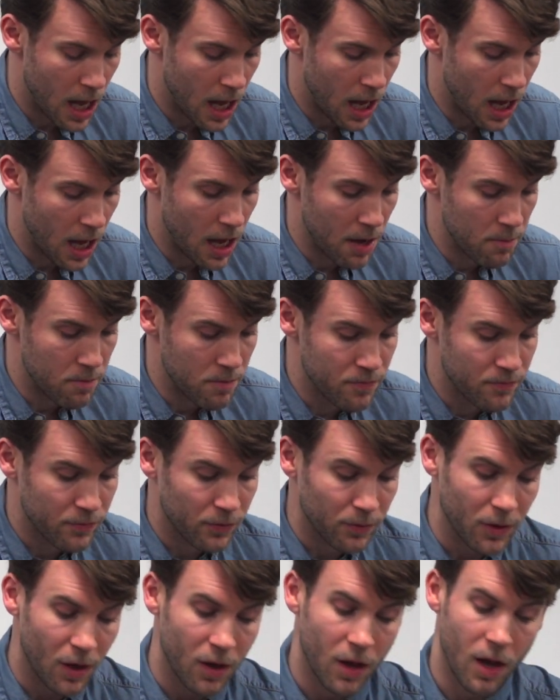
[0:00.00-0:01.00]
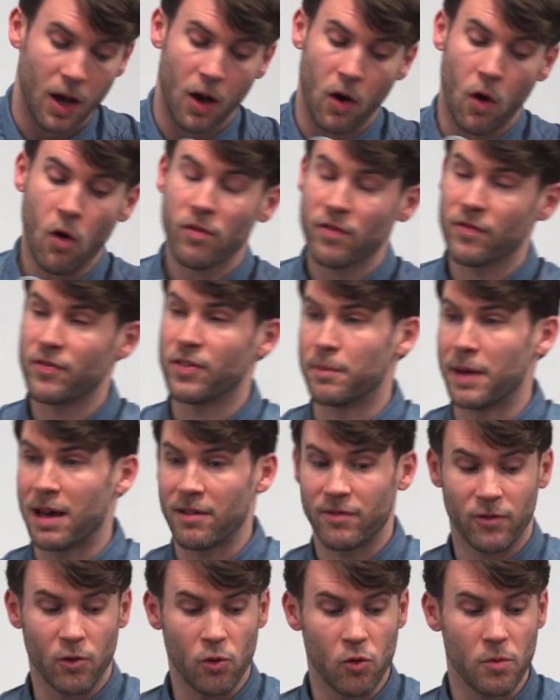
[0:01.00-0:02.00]
Off the
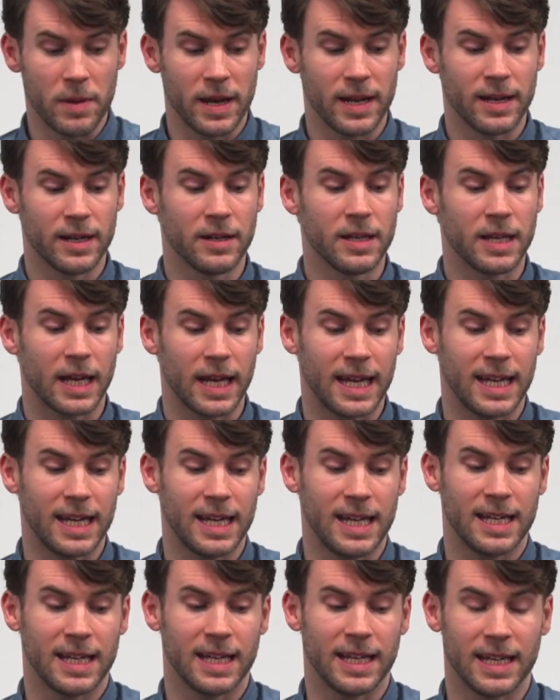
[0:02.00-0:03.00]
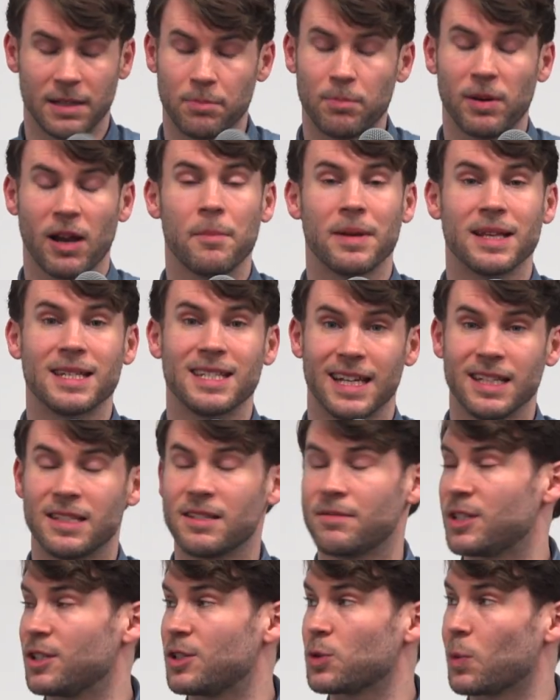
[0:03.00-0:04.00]
metformin, it had plummeted
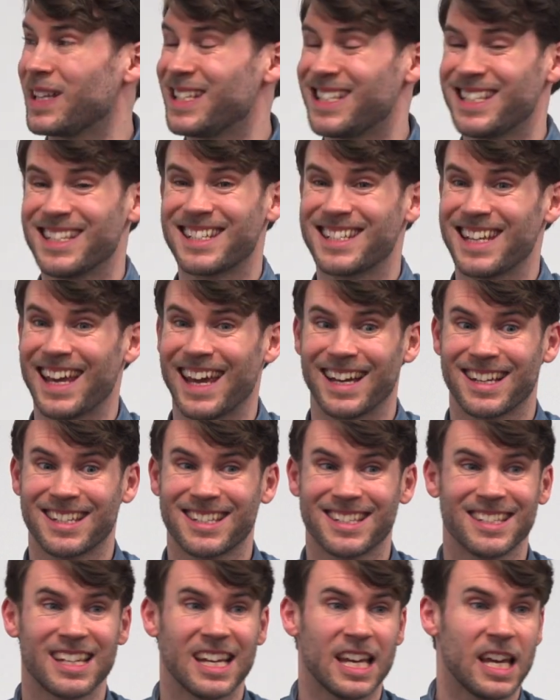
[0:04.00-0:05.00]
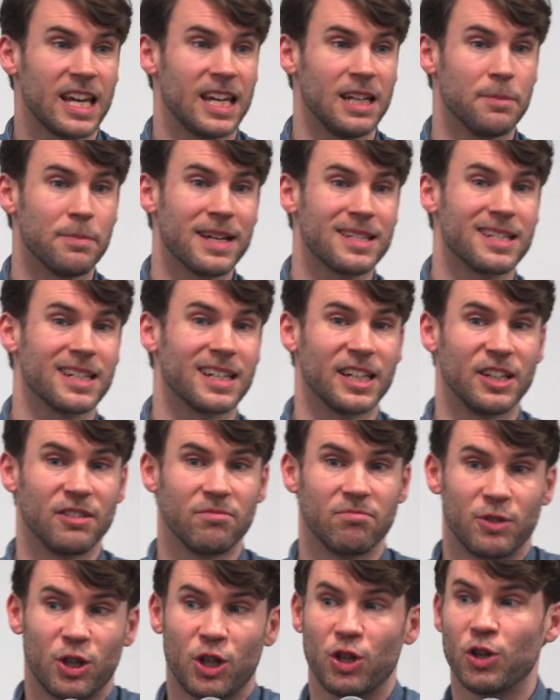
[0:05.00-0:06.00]
to 26. He'd
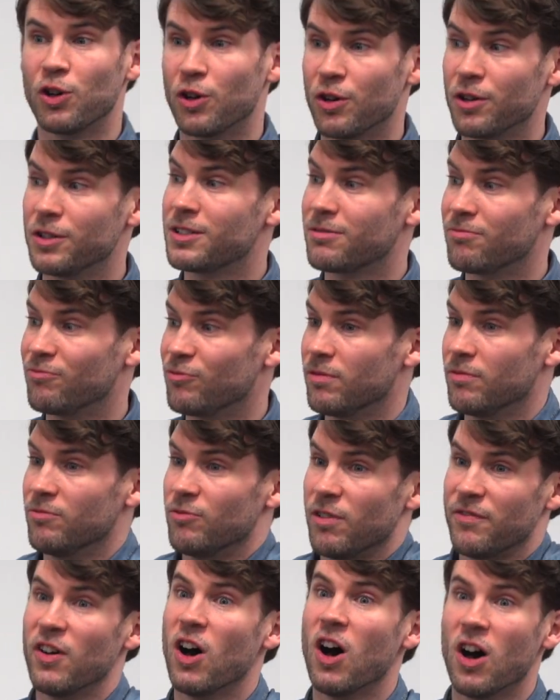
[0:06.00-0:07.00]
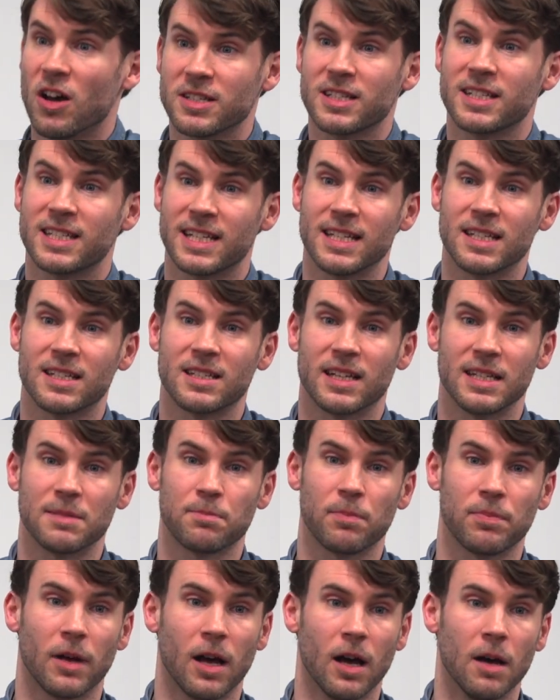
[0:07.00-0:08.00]
basically reversed his
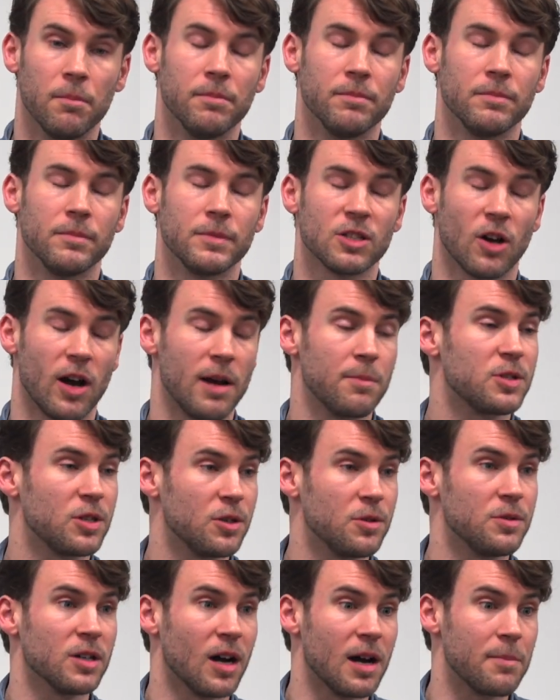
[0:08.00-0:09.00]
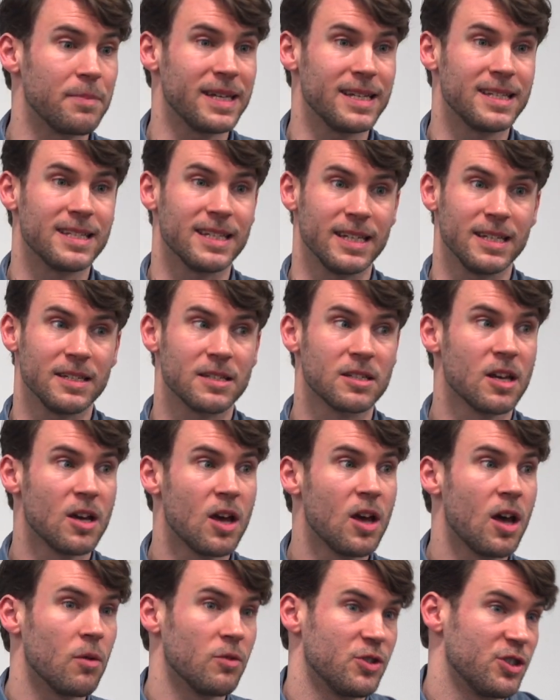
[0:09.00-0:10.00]
type 2 diabetes
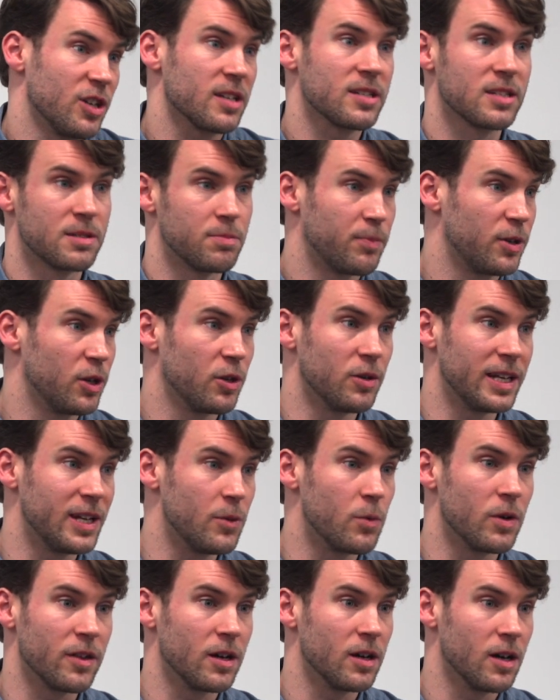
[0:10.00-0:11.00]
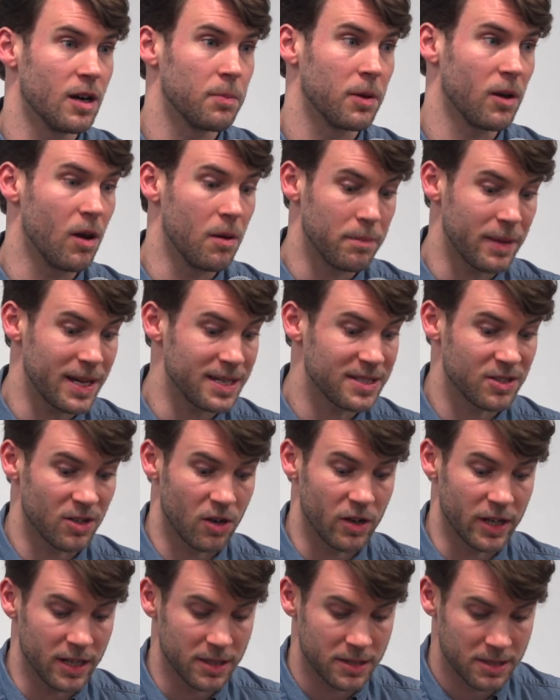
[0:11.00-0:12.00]
just purely with a plant-based
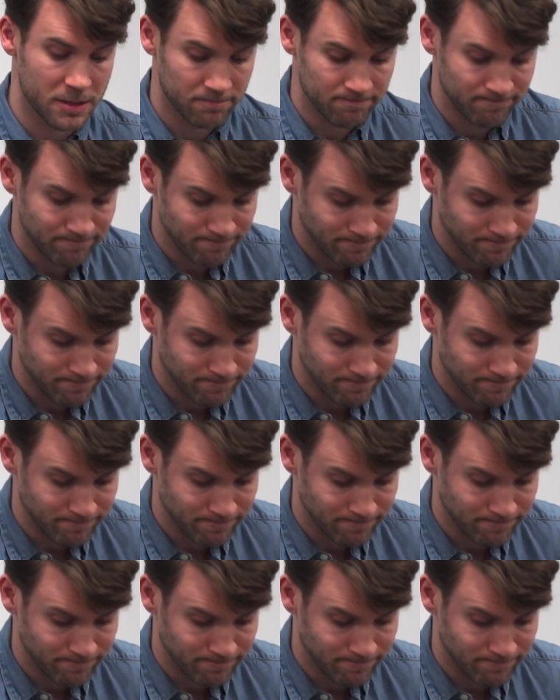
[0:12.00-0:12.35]
diet.